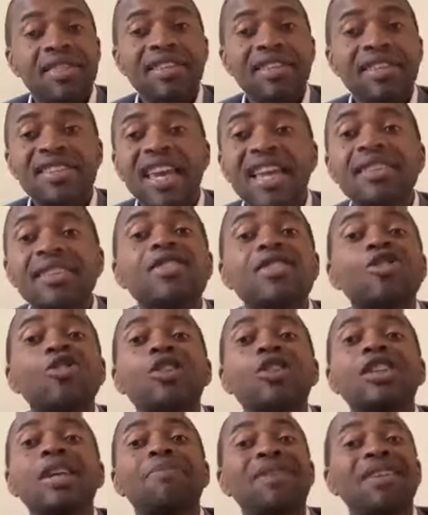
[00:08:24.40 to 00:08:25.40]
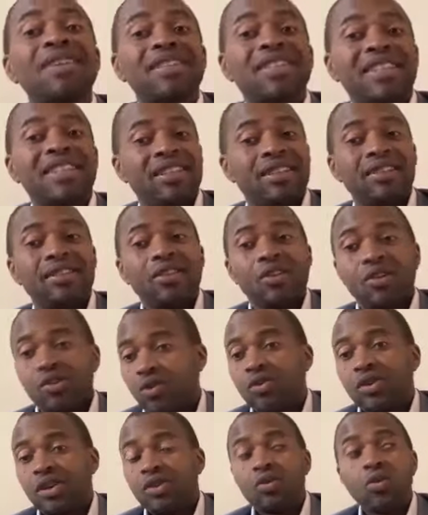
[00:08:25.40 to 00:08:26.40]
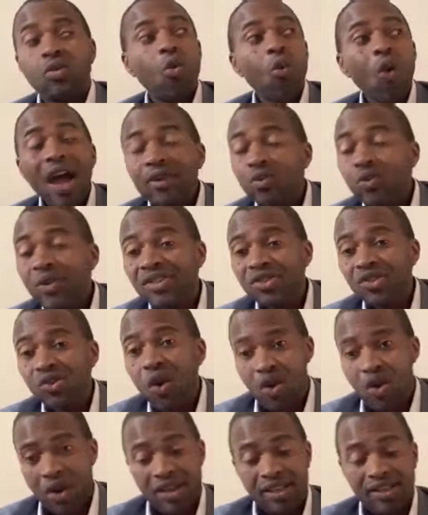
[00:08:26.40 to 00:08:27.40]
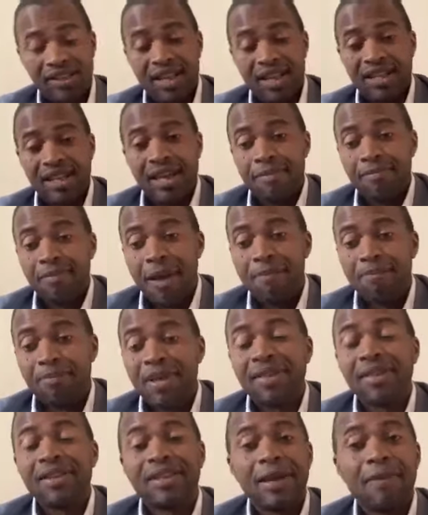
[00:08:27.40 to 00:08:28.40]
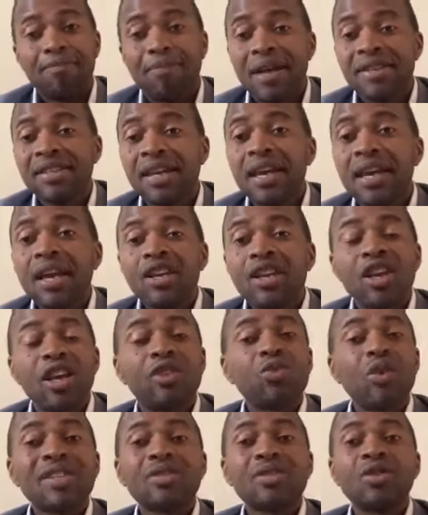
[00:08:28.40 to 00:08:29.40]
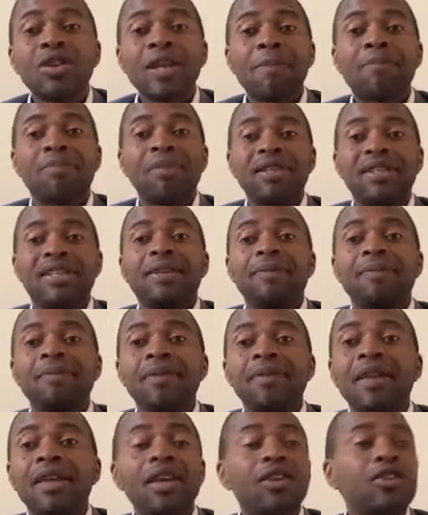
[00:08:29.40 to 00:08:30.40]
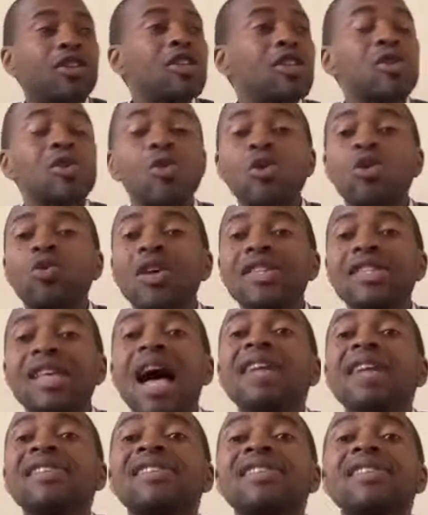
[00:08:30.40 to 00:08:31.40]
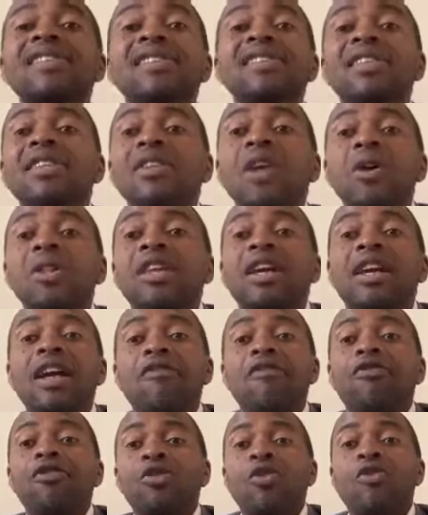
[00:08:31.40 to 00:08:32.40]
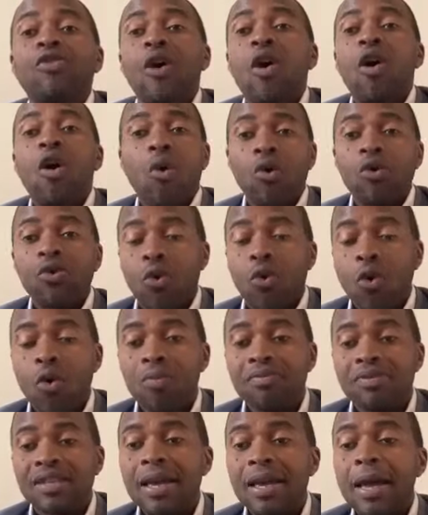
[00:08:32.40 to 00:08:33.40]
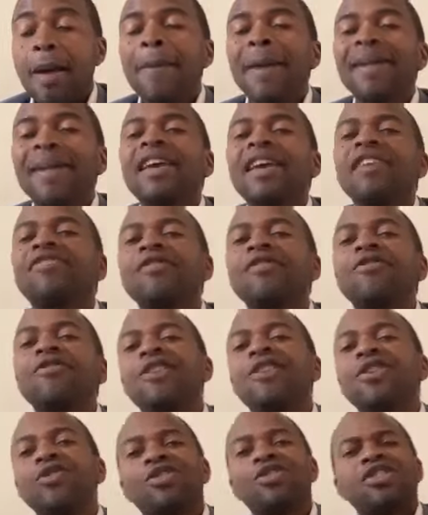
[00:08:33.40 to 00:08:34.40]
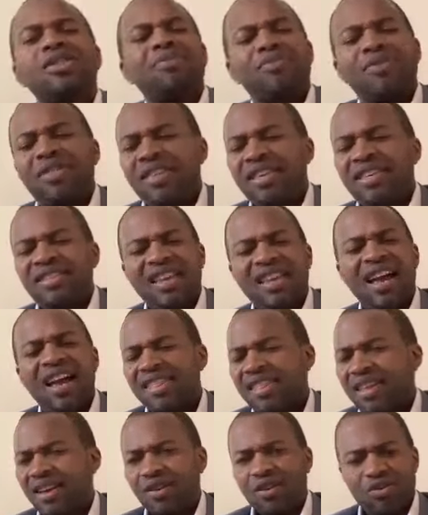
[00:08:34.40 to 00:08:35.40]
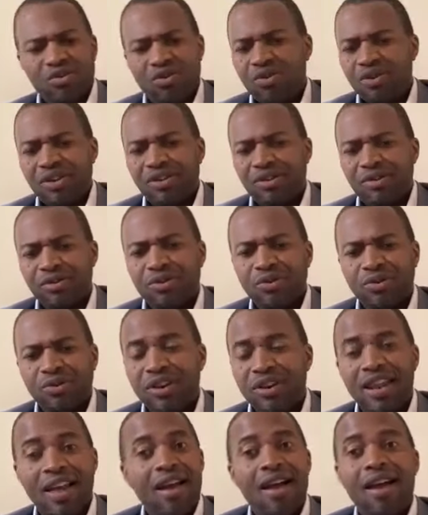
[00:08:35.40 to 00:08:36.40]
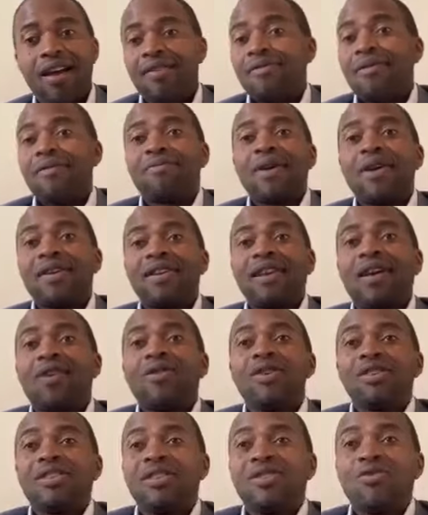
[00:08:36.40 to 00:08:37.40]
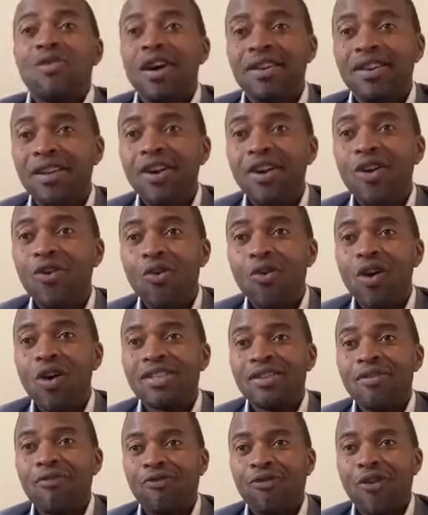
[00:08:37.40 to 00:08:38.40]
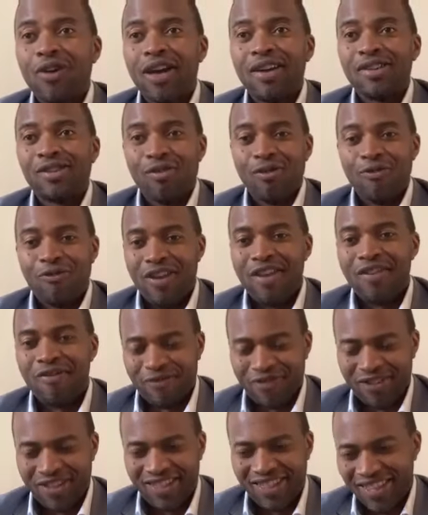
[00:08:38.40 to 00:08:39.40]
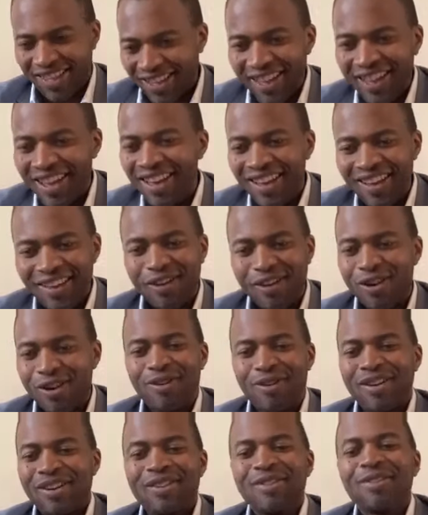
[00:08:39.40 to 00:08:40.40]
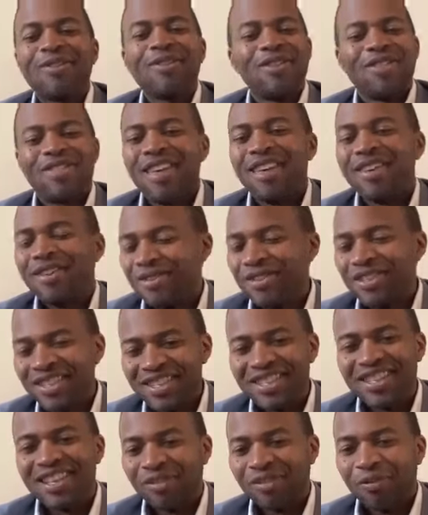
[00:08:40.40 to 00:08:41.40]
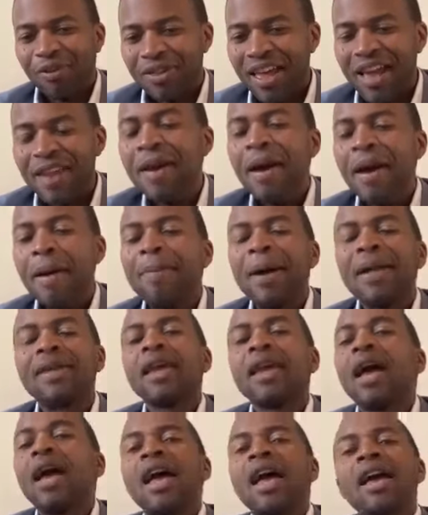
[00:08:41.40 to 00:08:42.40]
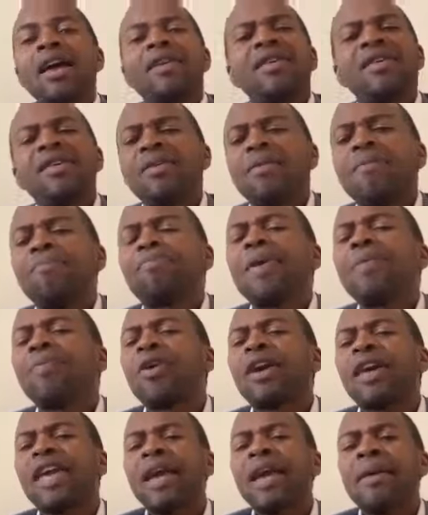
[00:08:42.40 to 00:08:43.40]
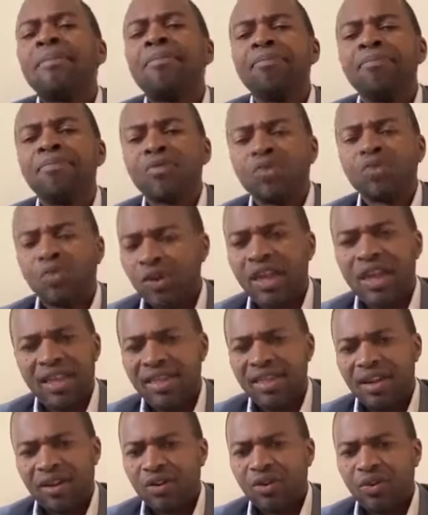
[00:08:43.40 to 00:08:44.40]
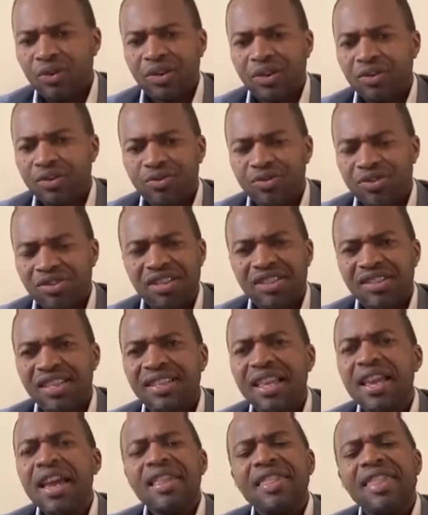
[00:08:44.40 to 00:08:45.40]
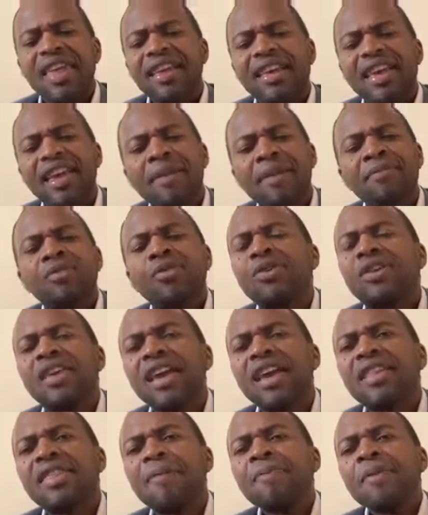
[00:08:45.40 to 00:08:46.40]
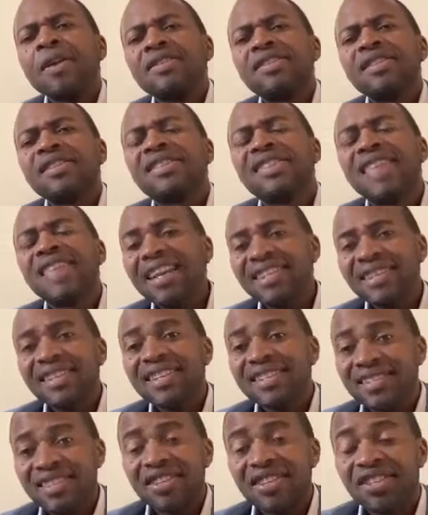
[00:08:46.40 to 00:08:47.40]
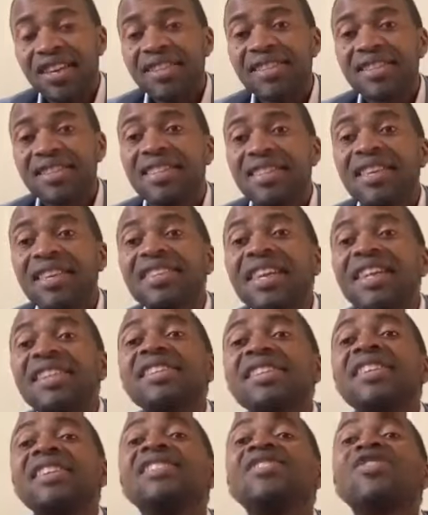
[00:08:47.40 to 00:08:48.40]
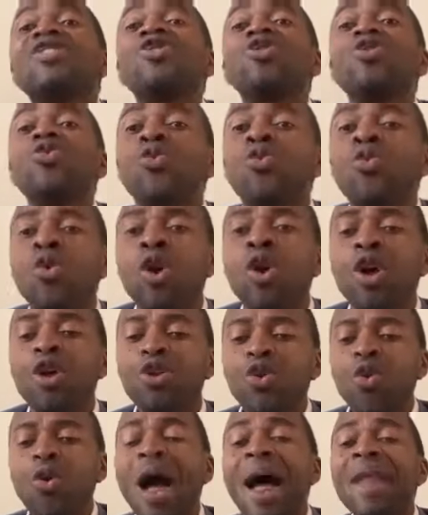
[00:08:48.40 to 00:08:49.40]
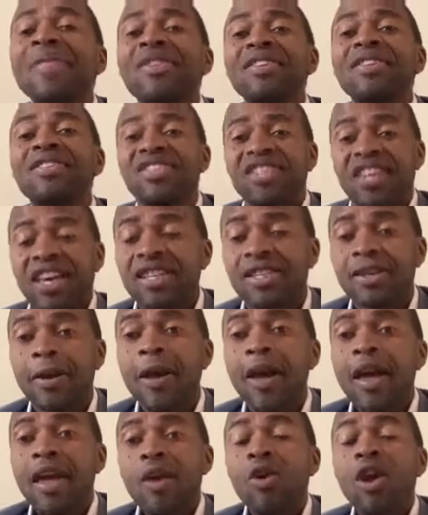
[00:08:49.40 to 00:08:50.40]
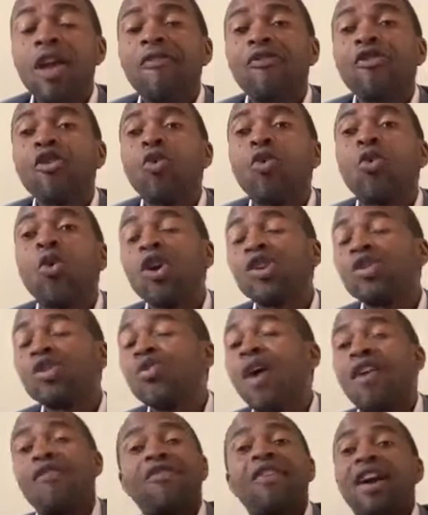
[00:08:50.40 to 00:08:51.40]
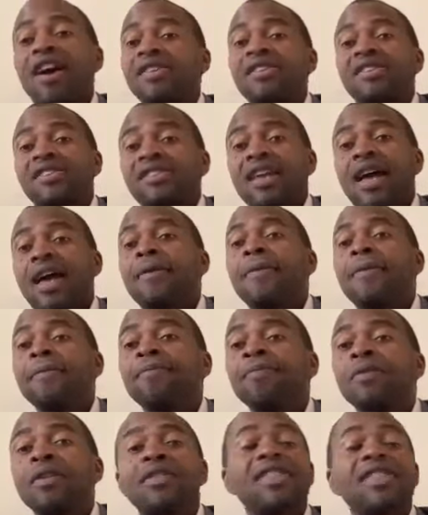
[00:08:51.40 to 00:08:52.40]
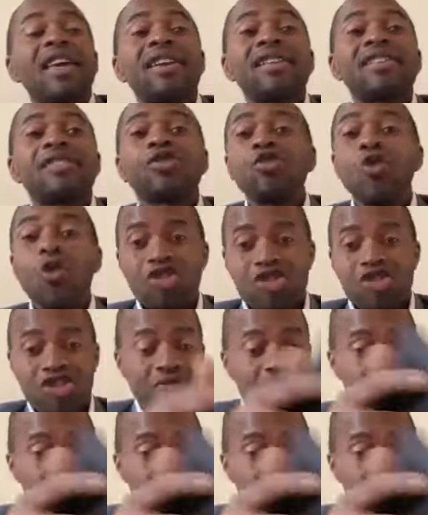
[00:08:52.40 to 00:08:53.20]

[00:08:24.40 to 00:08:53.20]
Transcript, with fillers: The church is not a building, glory to God. What we saw yesterday in my birthday, but it was not a building. It is it was us sitting in our, the comfort of our own homes, but having fellowship with each other. Glory to God. Uh, apparently, I was the one who was the focus of everything. Glory to God. Thank you, Jesus, for that. But people came together. Glory to Jesus. They came together. You see, that is the church. The church is you. You are the church. If you go to Afghanistan, there is no